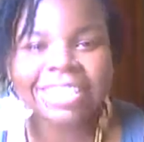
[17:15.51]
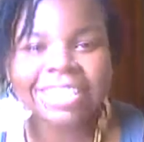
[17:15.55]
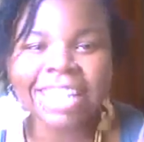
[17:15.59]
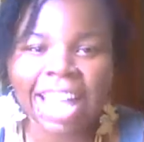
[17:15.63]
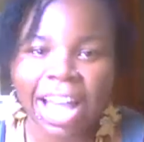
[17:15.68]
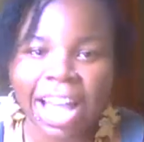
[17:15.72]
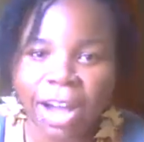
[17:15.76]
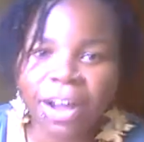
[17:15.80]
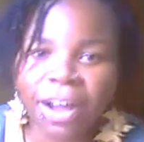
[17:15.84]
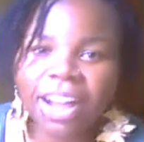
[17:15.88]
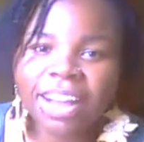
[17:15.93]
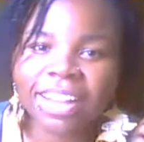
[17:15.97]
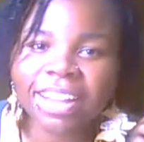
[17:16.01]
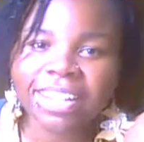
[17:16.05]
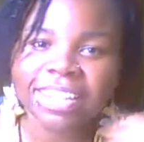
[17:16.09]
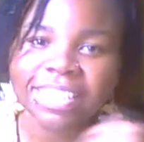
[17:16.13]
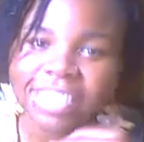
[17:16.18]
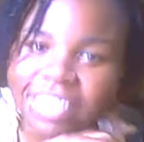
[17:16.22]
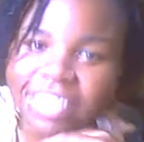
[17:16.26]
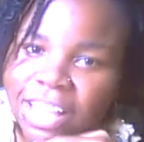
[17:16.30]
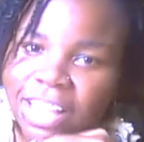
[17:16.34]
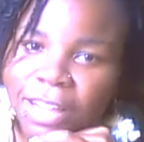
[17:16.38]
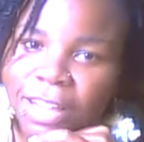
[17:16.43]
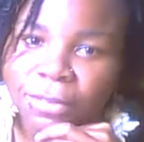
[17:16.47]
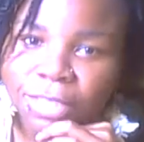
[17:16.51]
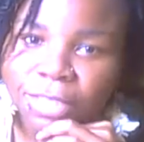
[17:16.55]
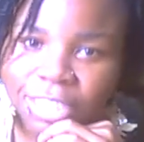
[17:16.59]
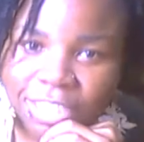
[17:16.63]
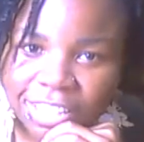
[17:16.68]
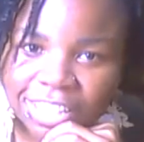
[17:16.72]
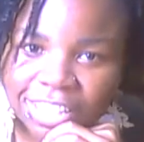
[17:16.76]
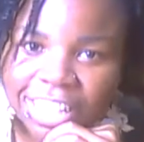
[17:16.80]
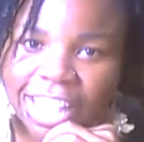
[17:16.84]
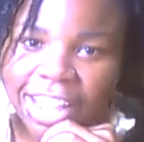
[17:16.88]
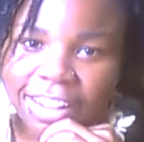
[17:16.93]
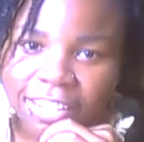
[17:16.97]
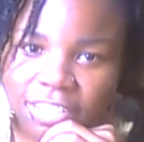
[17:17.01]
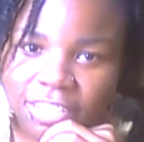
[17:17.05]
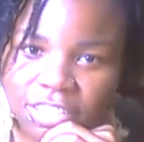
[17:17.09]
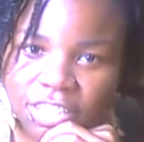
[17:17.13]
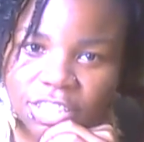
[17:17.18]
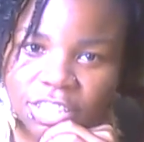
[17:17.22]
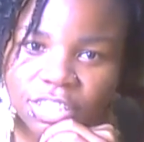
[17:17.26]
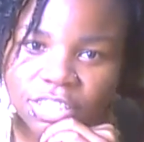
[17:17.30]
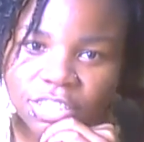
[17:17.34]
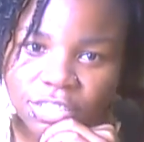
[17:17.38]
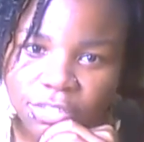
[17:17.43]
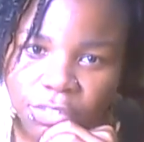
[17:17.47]
Now I understand what your
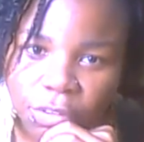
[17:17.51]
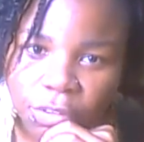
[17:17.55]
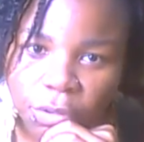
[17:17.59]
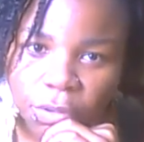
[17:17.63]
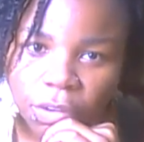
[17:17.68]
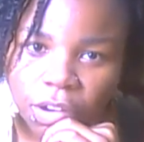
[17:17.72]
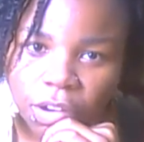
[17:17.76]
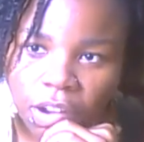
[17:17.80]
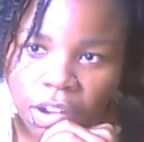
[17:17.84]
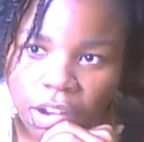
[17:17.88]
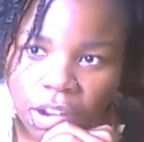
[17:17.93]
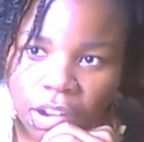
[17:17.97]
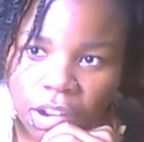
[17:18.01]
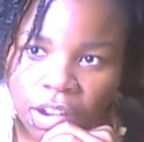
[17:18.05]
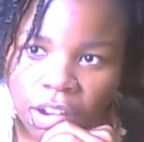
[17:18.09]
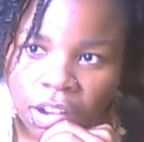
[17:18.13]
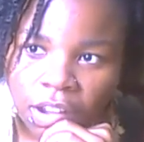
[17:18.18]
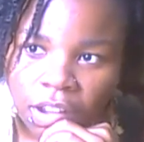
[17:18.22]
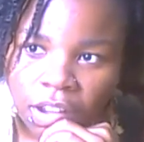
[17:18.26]
character is for.